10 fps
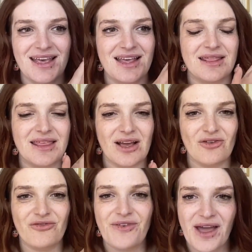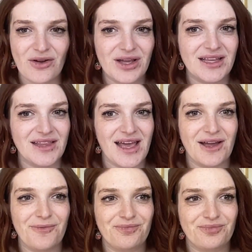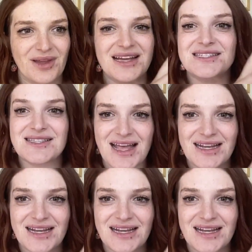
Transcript: they're very like aesthetic.